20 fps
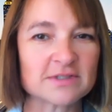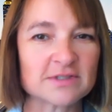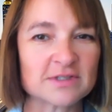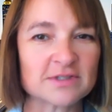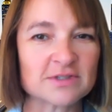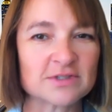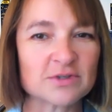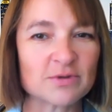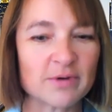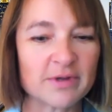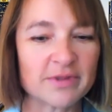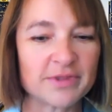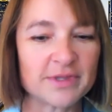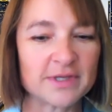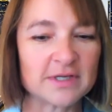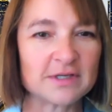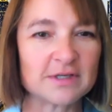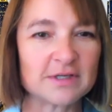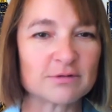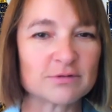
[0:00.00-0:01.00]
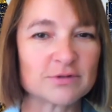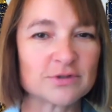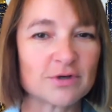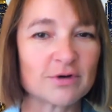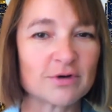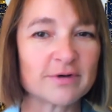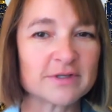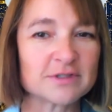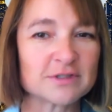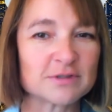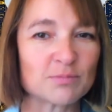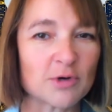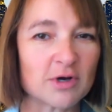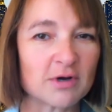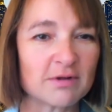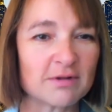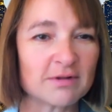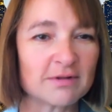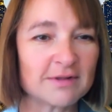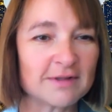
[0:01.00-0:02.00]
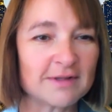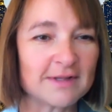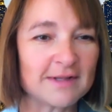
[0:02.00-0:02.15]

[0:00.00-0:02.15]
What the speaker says: And so I think, starting small